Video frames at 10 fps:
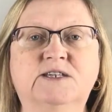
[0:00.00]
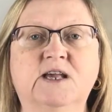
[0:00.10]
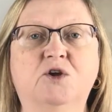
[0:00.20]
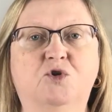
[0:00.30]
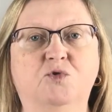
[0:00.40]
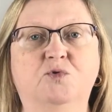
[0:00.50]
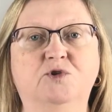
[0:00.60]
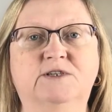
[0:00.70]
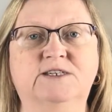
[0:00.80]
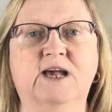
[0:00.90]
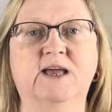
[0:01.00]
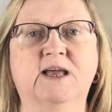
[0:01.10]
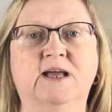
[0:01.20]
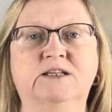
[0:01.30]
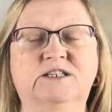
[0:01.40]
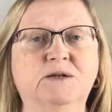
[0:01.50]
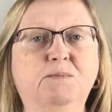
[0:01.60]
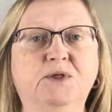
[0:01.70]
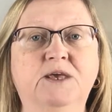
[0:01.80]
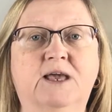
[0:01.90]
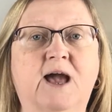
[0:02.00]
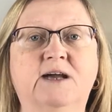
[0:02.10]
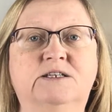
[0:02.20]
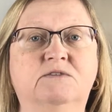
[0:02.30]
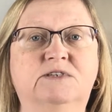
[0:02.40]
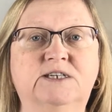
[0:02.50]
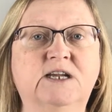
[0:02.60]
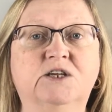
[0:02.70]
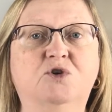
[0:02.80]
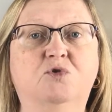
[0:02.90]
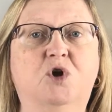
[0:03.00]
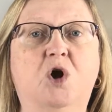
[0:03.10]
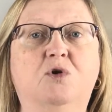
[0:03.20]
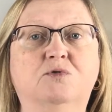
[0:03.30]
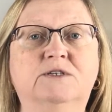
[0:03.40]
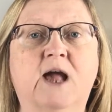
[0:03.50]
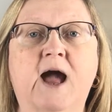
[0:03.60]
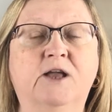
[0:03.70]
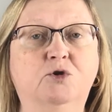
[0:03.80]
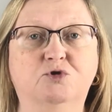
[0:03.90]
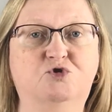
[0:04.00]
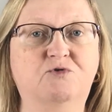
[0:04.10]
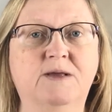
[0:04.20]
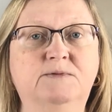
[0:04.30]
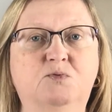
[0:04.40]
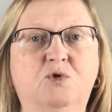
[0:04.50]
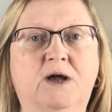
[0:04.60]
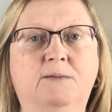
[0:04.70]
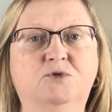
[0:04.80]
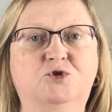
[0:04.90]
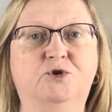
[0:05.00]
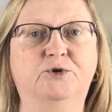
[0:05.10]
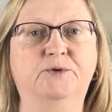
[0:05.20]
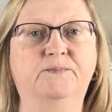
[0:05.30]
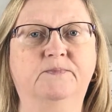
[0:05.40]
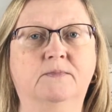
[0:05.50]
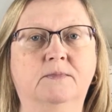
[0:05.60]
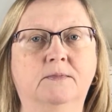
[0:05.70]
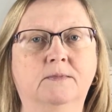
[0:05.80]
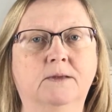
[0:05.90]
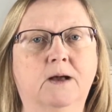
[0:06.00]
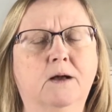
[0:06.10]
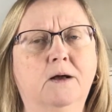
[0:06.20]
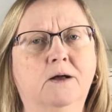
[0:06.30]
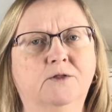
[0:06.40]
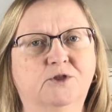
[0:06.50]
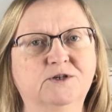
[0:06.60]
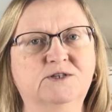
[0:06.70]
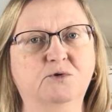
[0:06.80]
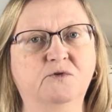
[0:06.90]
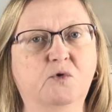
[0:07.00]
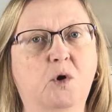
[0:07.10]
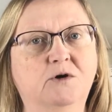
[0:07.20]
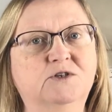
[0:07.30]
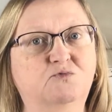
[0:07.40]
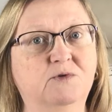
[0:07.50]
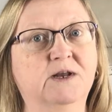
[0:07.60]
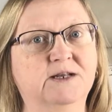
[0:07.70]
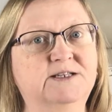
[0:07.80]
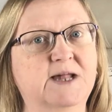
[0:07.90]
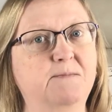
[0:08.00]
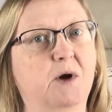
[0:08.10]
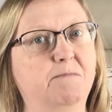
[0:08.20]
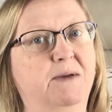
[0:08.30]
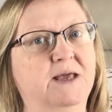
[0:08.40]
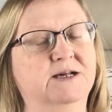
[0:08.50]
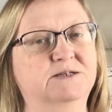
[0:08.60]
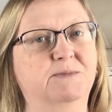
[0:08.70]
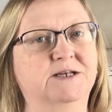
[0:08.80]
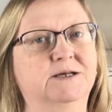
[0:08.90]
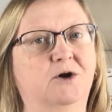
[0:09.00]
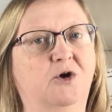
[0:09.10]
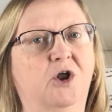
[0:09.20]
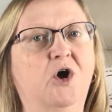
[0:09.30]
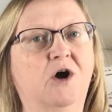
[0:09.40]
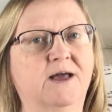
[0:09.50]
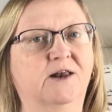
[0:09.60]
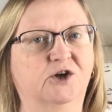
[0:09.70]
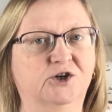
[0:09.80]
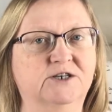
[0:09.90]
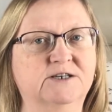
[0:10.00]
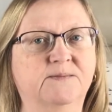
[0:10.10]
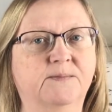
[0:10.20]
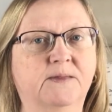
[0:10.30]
seen gurus say it's simply a case of setting your goals and your dreams will come true. Those sort of quotes really set my BS meter on high alert.